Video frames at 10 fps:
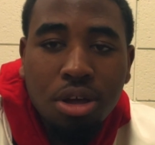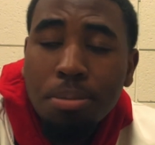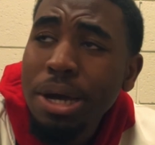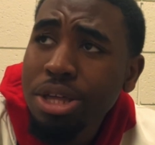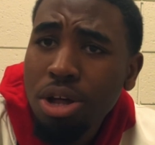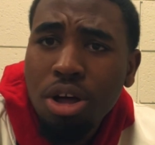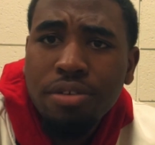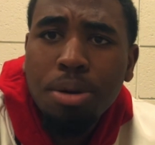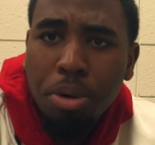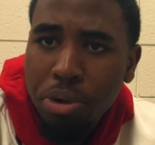But I think a lot of
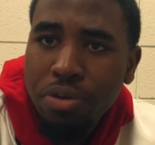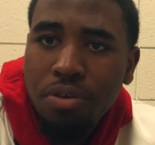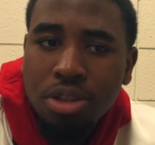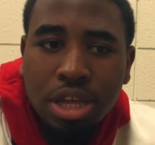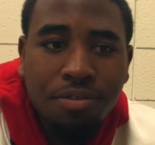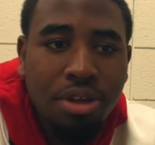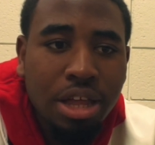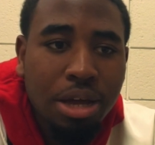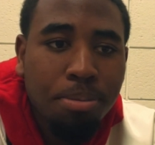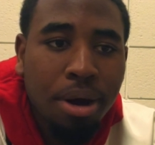them are really fun. And even
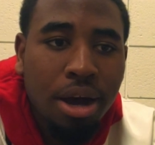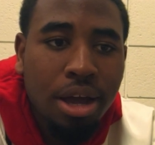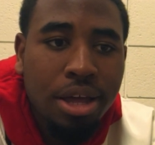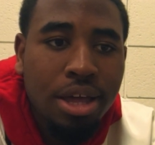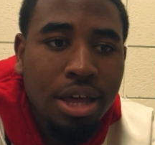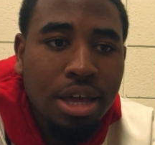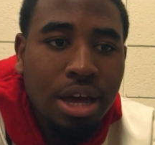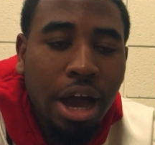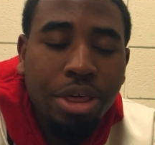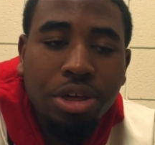like
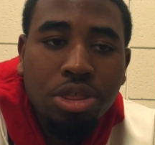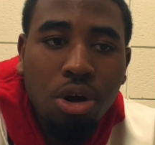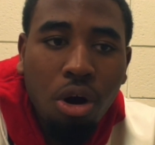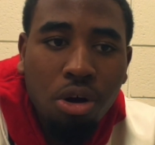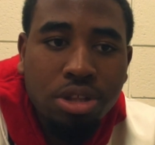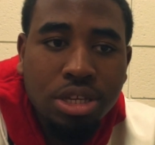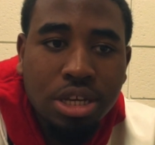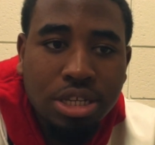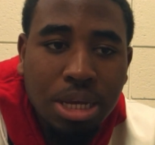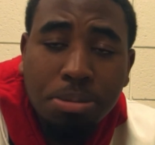I think the hardest
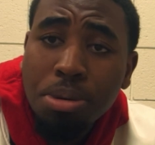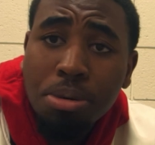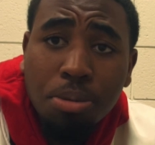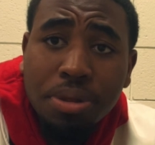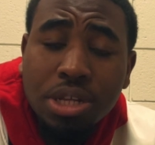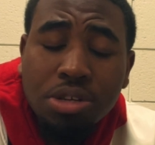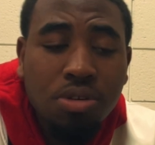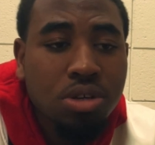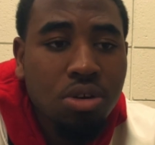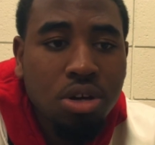exam is probably gonna be
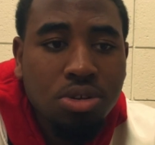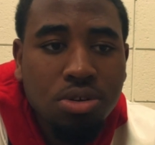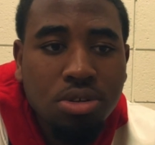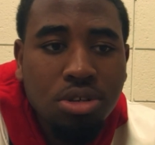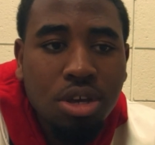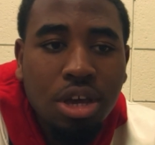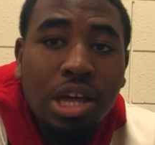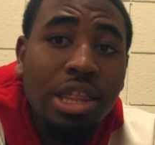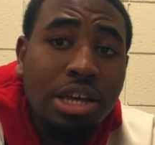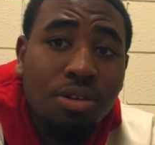discrete structures.
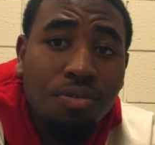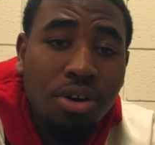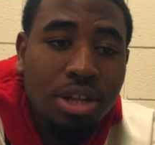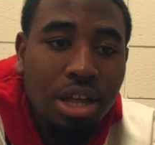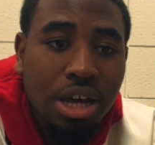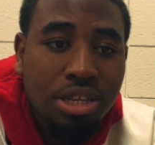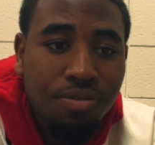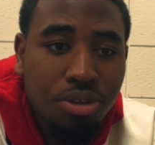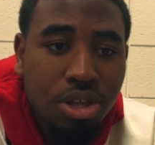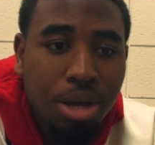That's a fun class if
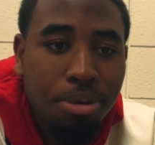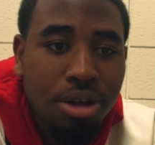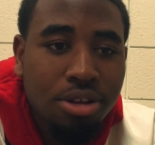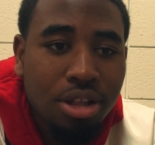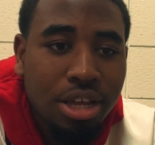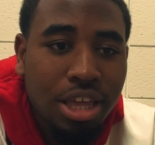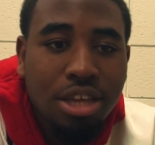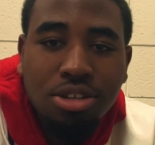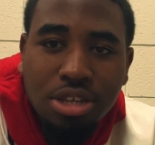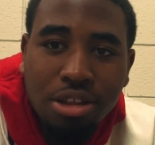you think about it. Like you
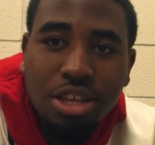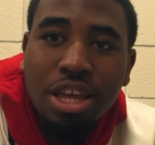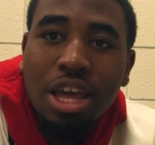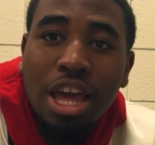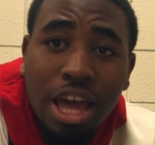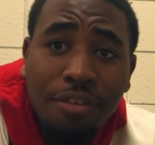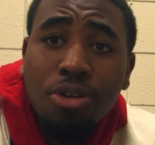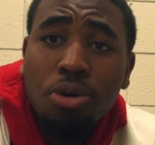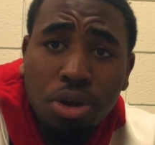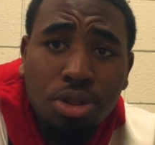just have to get, if you
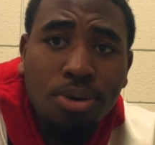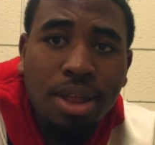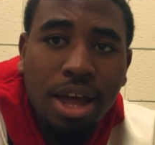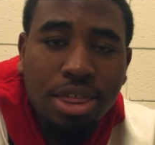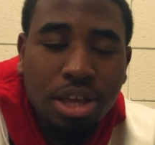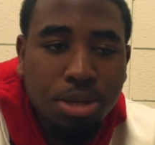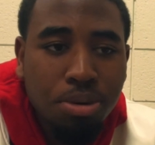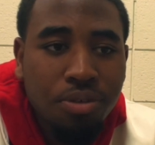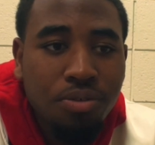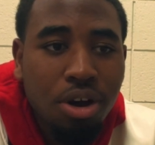know what you're doing, I think it's
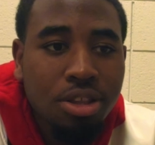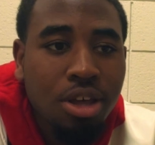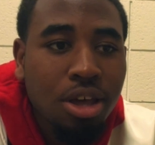pretty fun.